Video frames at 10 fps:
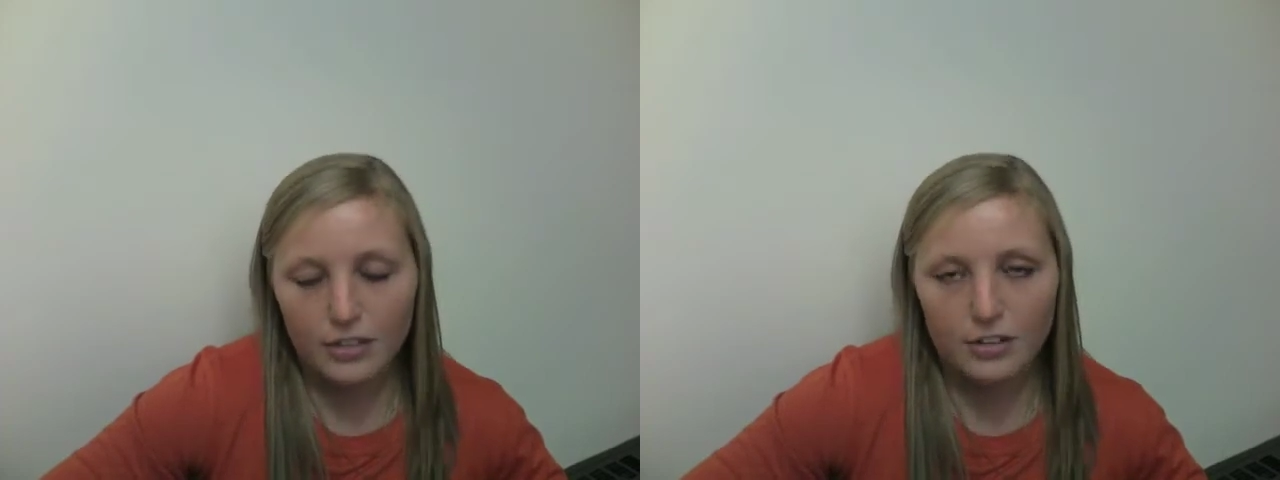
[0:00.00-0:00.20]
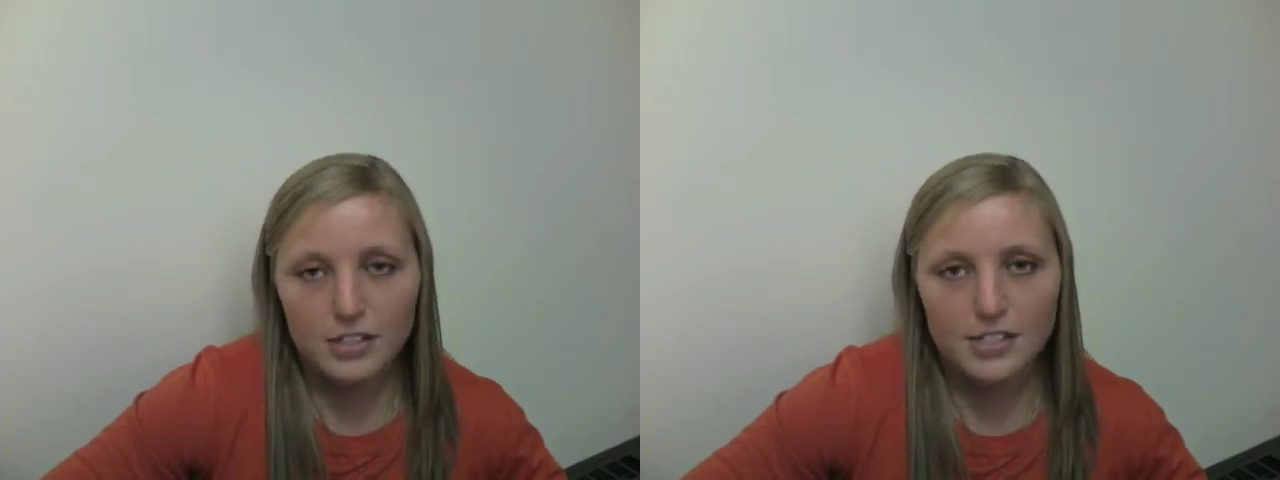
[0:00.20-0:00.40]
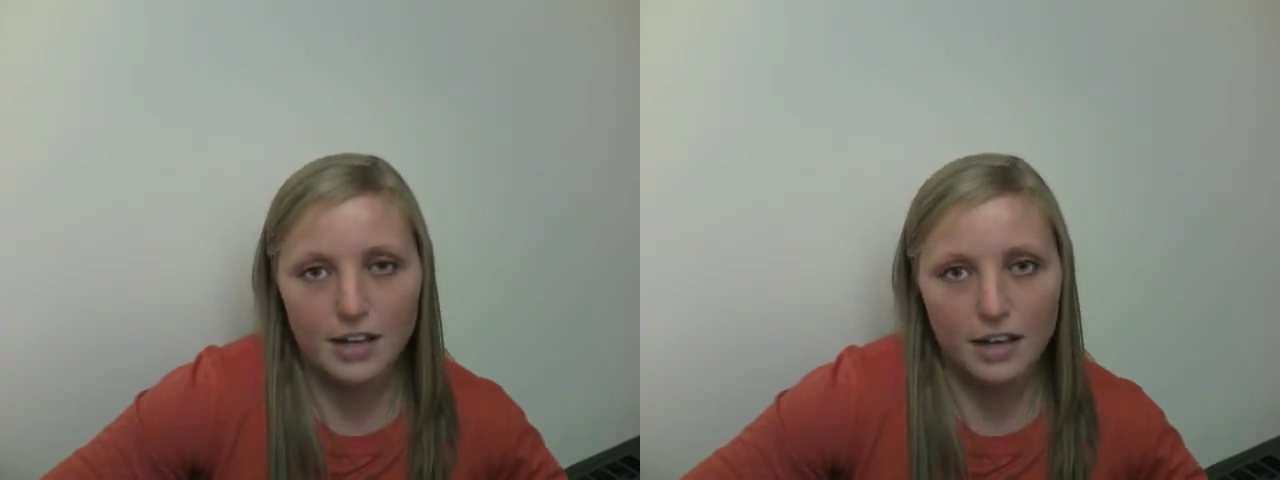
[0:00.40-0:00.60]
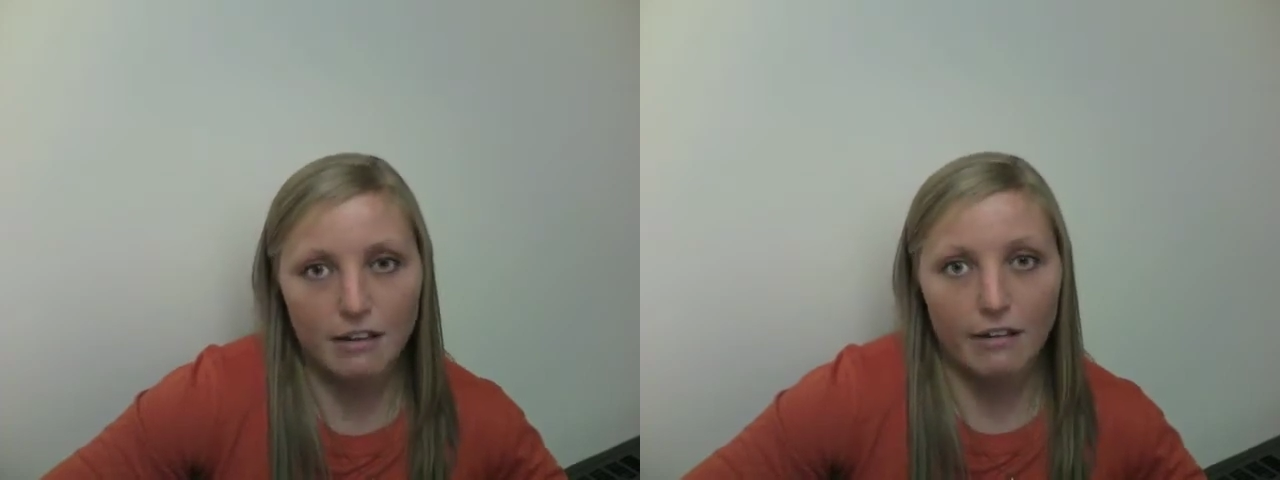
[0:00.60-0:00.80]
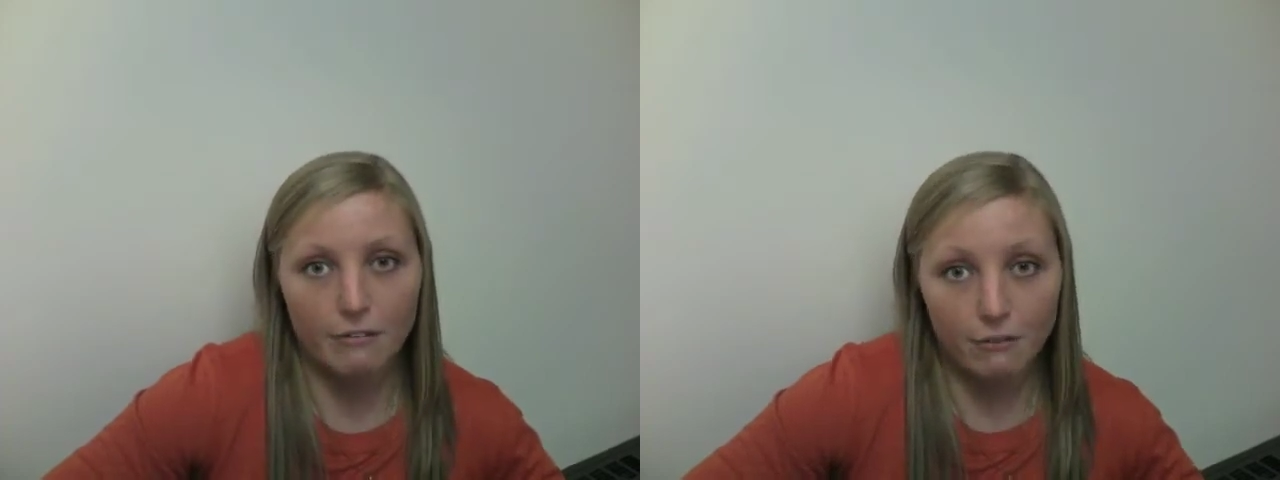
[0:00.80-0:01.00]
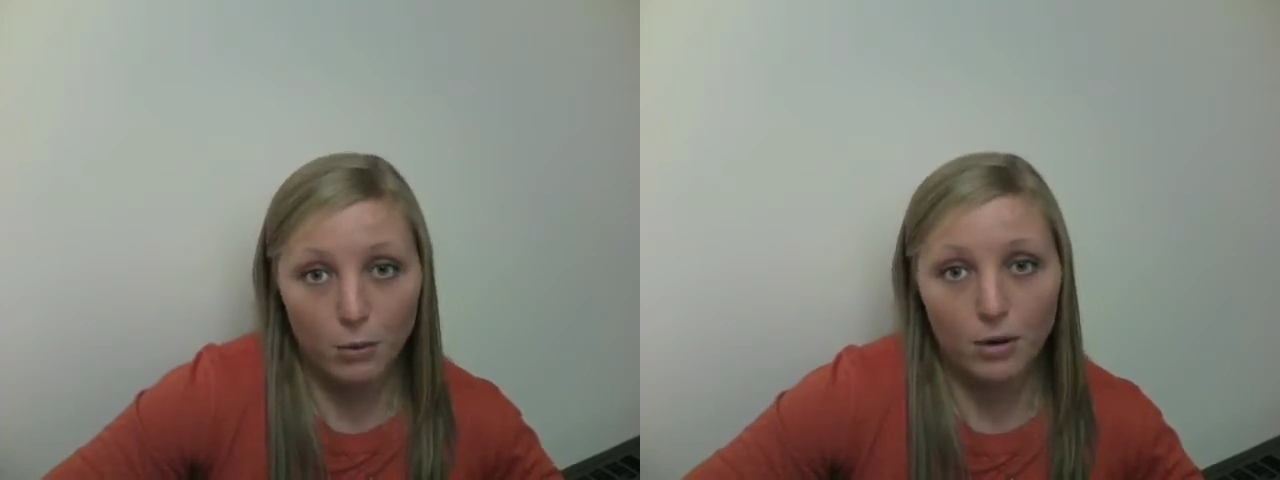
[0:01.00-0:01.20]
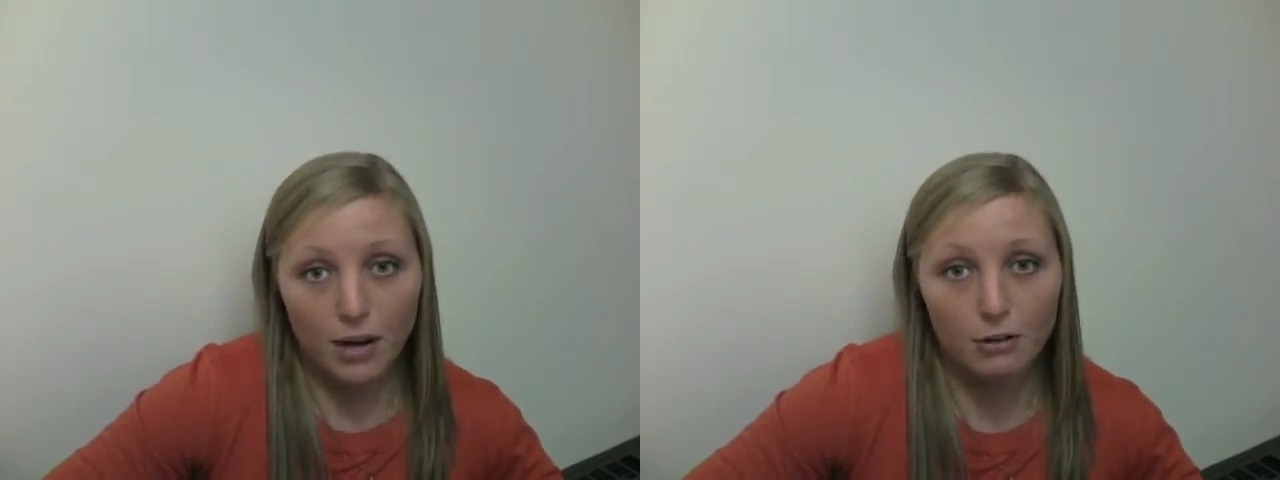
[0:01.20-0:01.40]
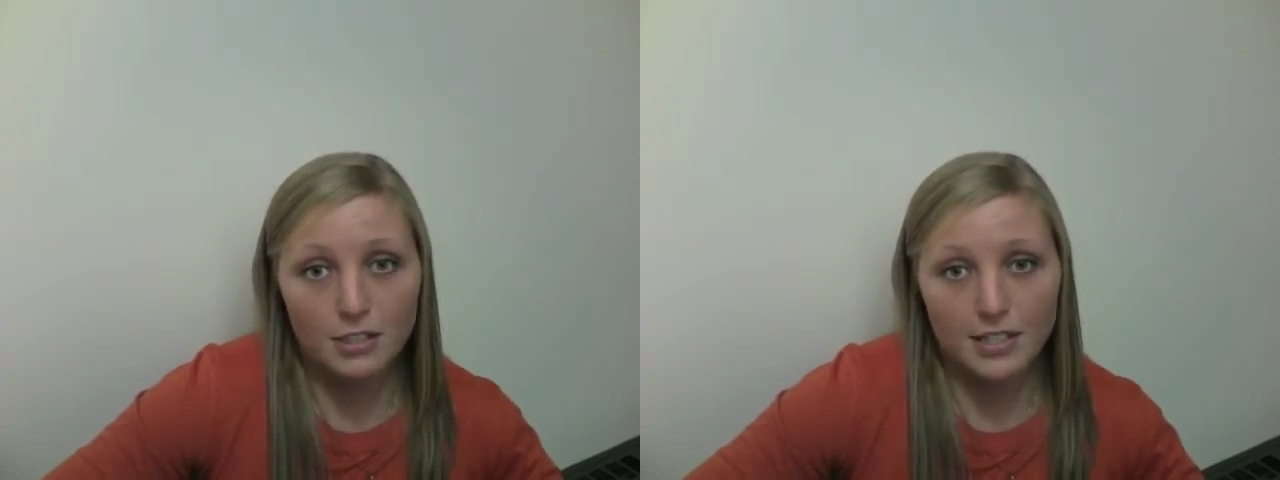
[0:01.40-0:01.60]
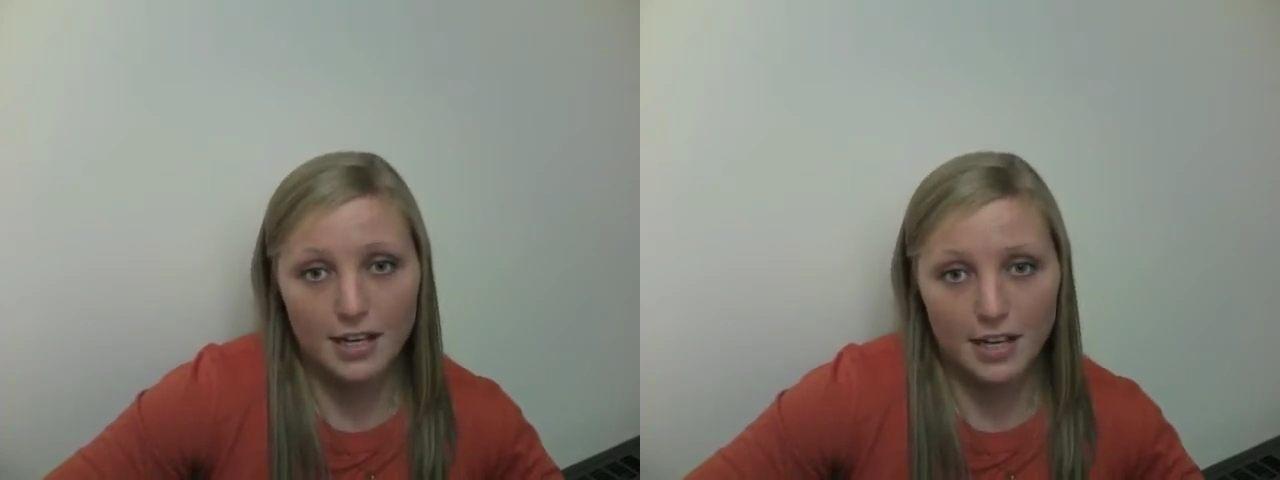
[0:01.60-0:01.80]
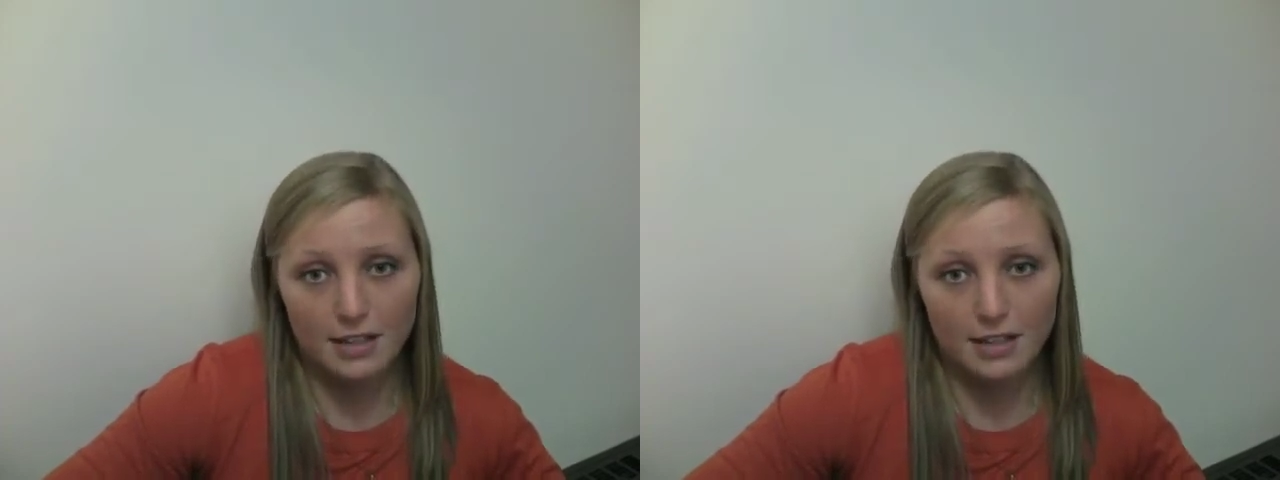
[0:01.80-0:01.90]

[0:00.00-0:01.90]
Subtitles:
Thursday a 4-hour day,